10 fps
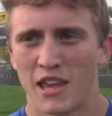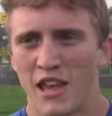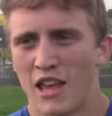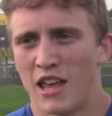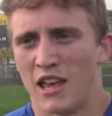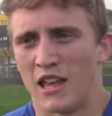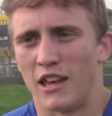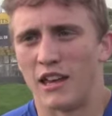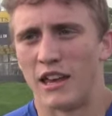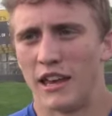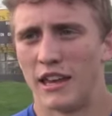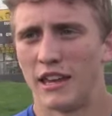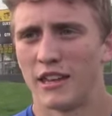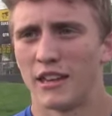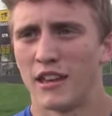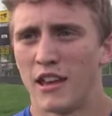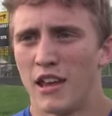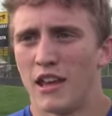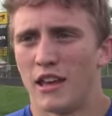100 and 200.